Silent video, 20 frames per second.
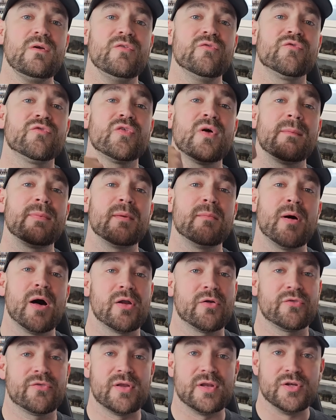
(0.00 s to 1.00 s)
from the
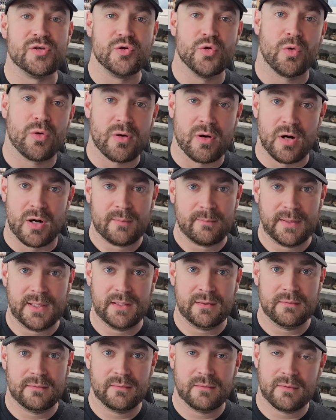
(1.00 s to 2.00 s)
models in your army.
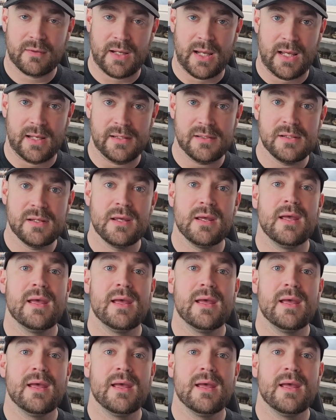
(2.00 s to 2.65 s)
Okay,